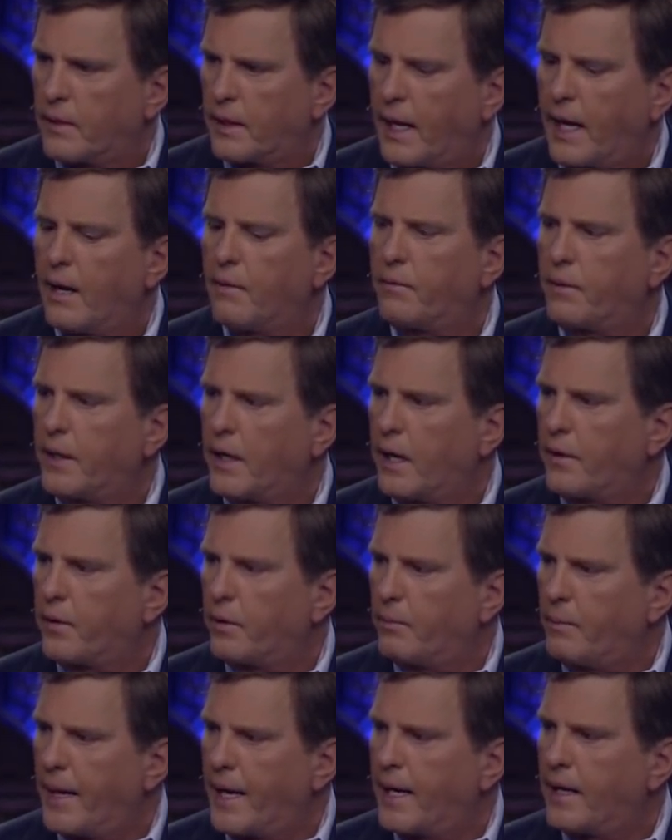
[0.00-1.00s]
Every
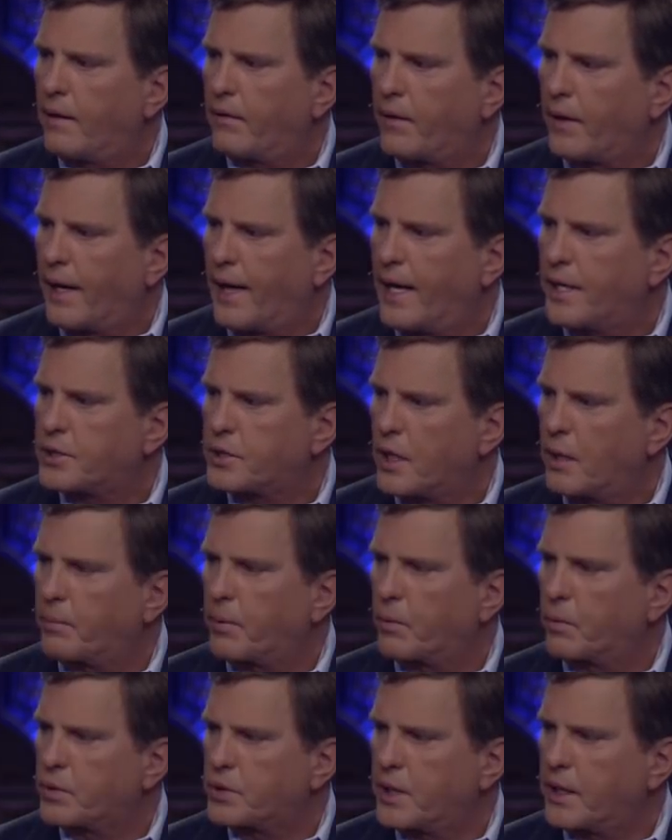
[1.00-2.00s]
other man at the Last
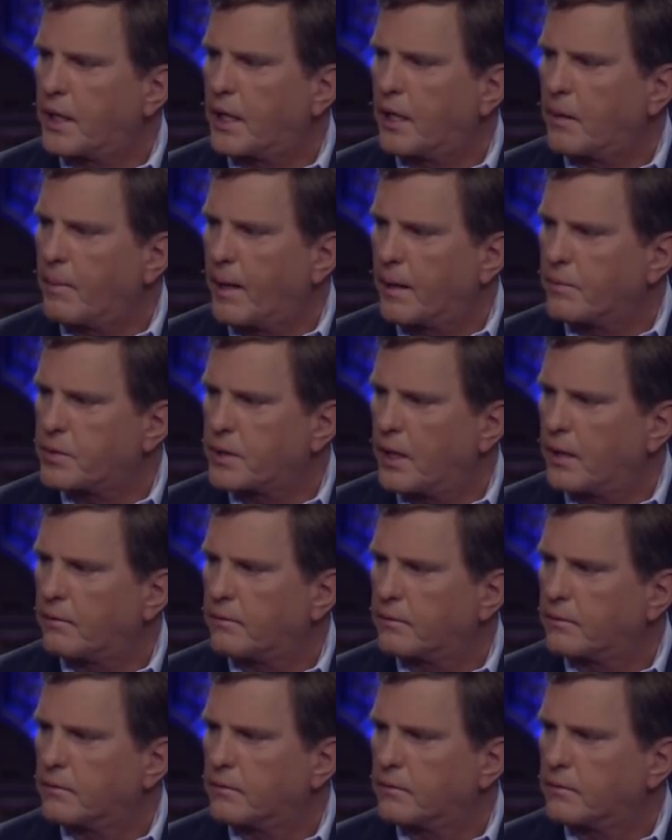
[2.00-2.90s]
Supper was thinking about himself.